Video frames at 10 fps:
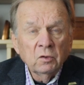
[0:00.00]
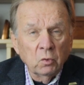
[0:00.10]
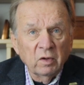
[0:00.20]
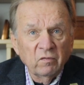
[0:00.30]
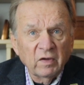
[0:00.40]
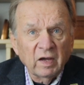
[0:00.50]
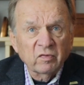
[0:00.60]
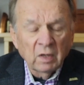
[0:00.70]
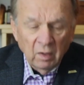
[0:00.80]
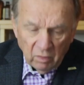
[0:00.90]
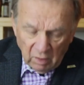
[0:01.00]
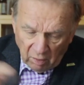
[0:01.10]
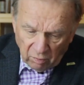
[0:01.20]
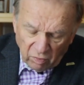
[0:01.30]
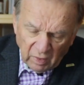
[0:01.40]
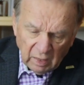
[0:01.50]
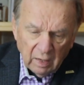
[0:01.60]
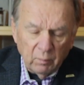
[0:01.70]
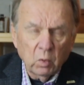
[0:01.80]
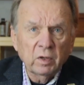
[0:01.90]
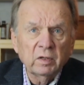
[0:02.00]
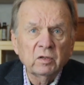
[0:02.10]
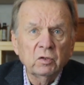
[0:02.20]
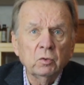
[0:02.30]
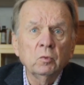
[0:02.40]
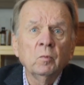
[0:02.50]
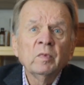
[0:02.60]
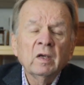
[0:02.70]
to invest. The other thing I'm going to do